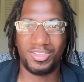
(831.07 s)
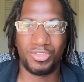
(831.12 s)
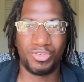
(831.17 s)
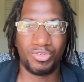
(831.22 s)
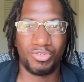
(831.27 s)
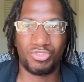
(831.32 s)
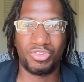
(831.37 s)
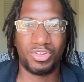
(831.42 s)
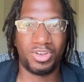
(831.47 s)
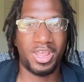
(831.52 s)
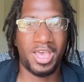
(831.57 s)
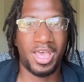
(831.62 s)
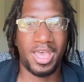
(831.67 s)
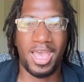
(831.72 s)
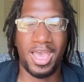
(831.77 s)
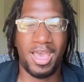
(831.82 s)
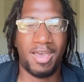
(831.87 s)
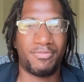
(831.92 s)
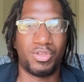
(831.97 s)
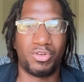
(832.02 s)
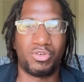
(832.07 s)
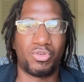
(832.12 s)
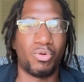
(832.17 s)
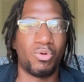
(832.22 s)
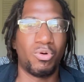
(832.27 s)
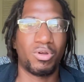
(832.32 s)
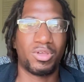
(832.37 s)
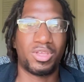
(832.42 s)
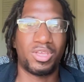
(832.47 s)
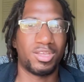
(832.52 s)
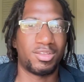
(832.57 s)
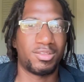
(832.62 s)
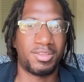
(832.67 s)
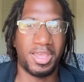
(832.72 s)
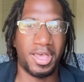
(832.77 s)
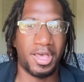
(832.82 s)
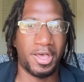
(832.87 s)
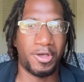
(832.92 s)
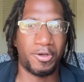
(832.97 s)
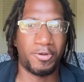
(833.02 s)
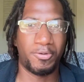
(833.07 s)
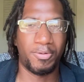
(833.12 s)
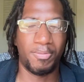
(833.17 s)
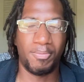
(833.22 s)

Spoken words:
you should not have your door kicked down